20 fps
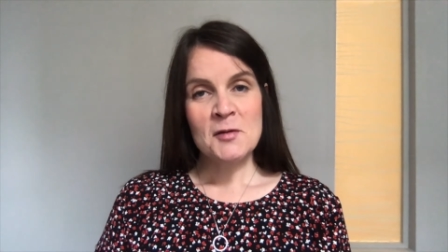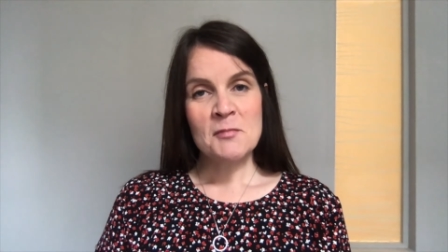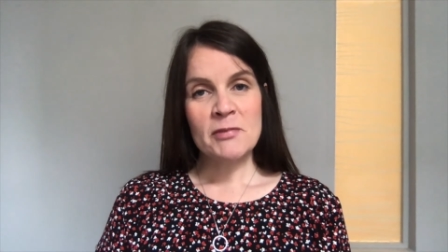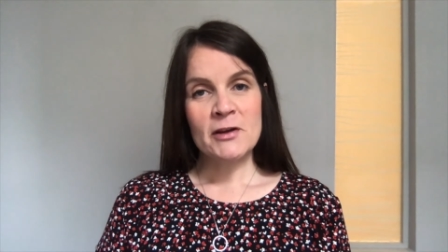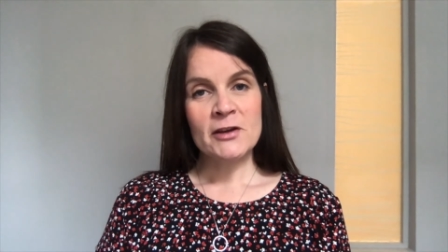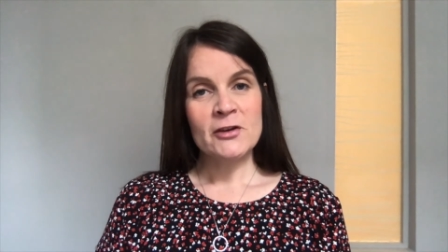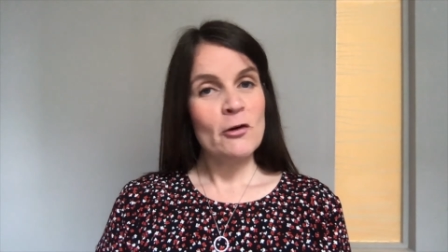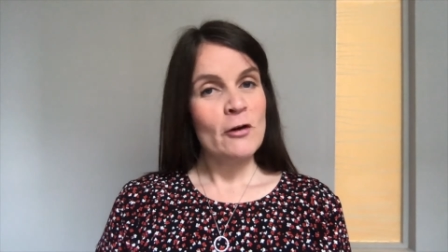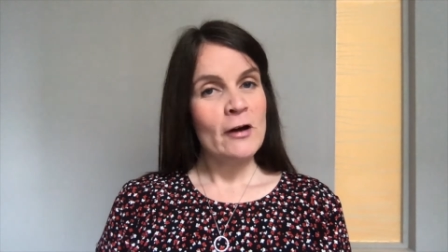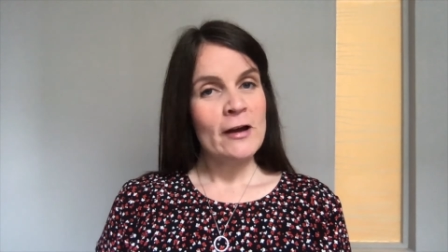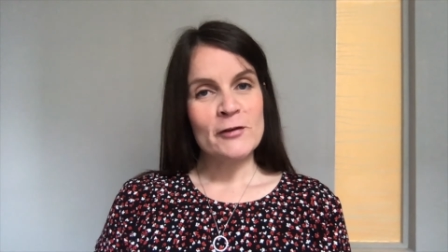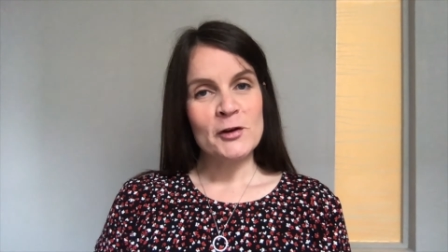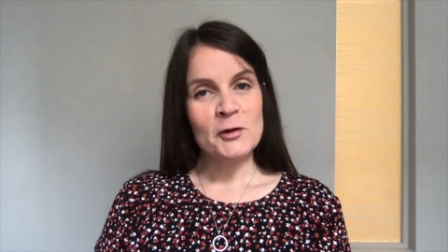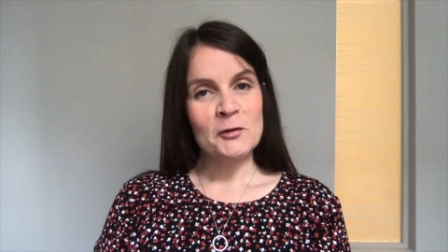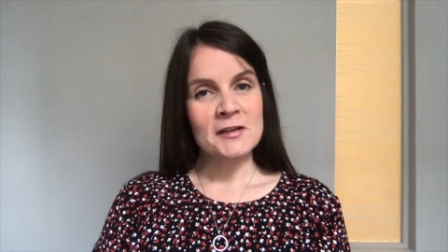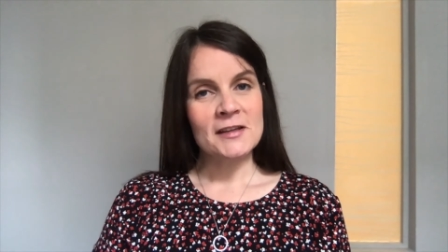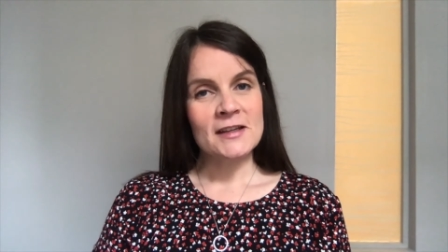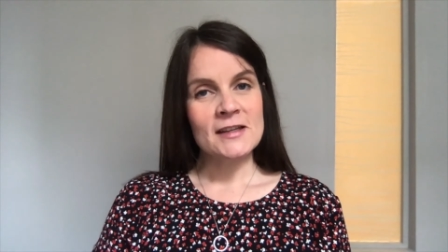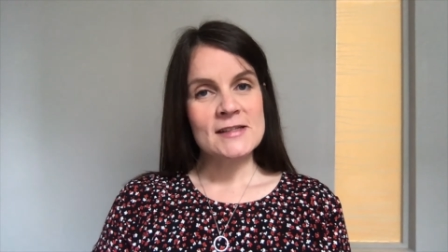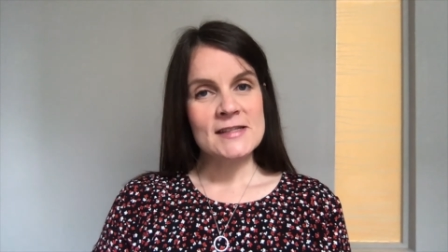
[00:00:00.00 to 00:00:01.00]
but not
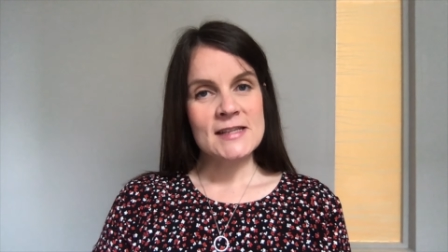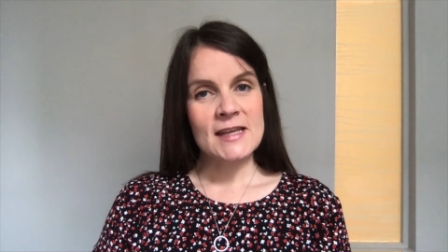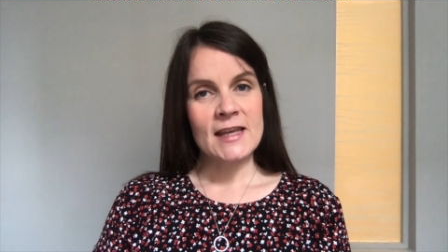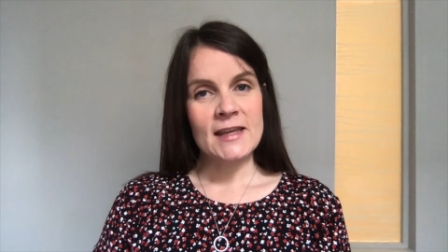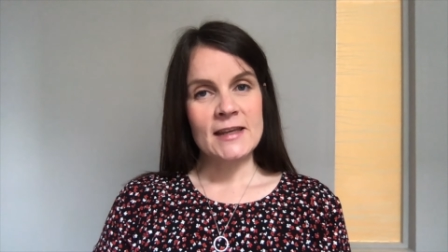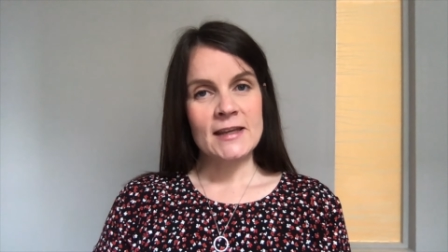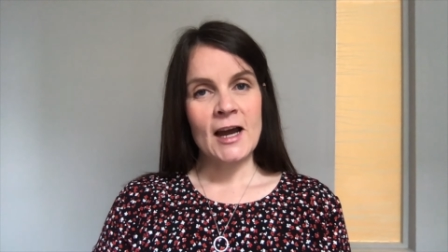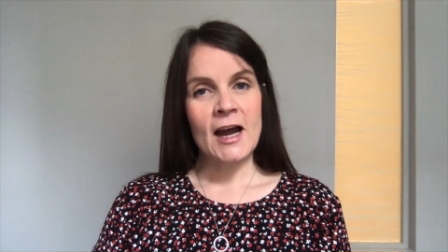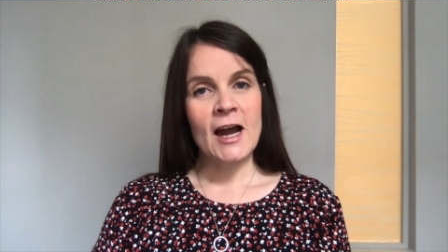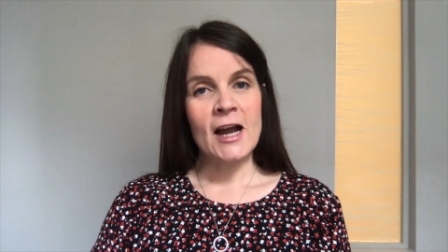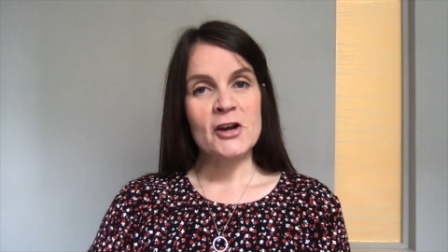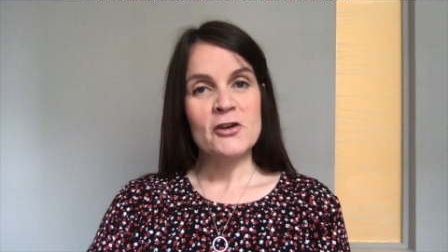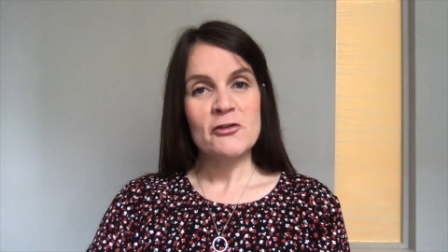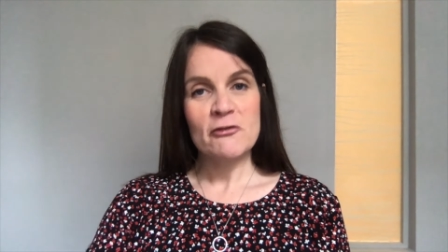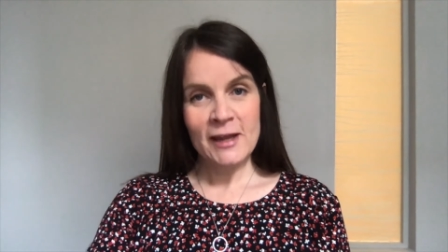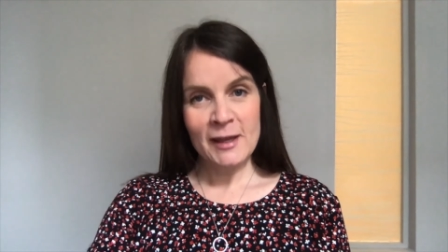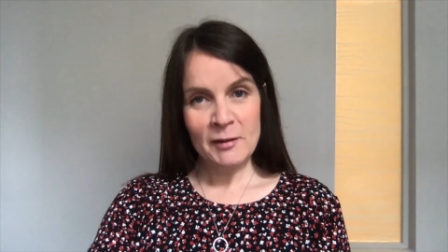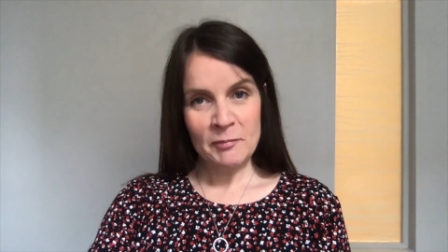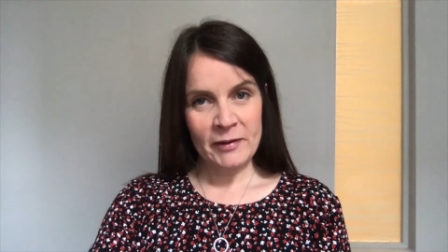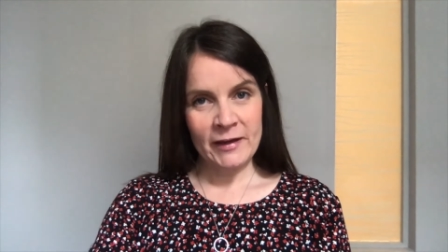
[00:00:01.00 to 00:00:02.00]
everyone can take a
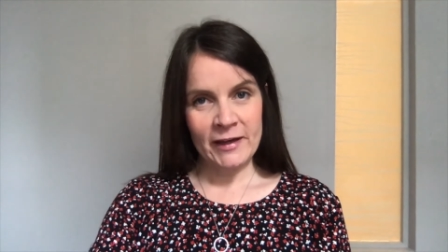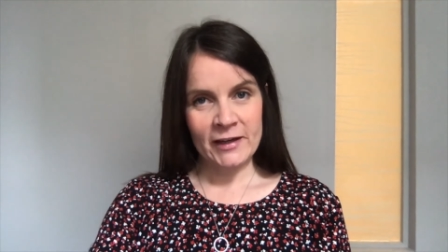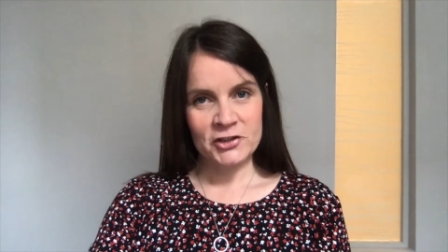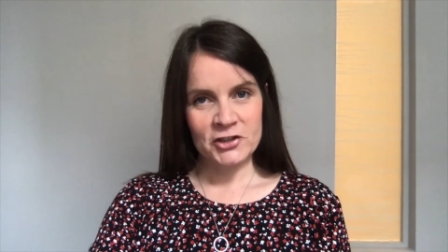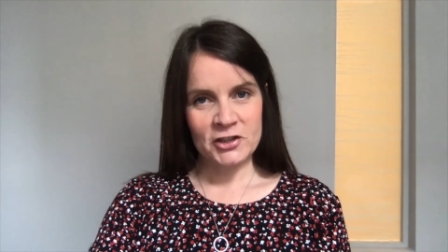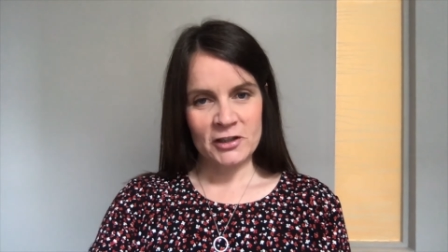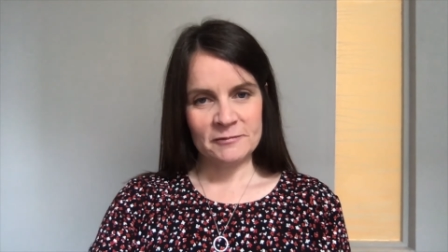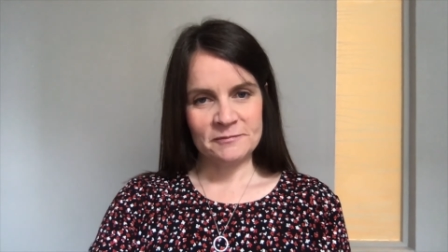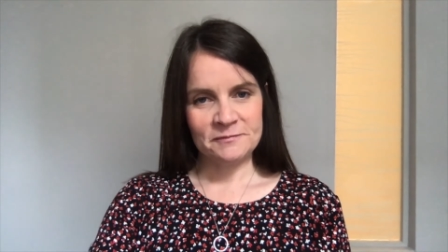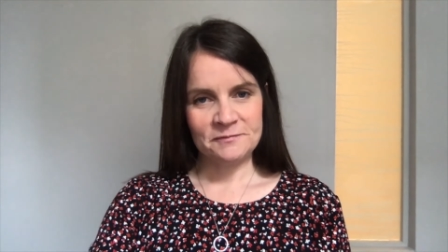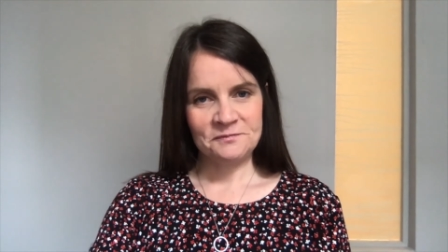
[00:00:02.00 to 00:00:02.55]
great picture.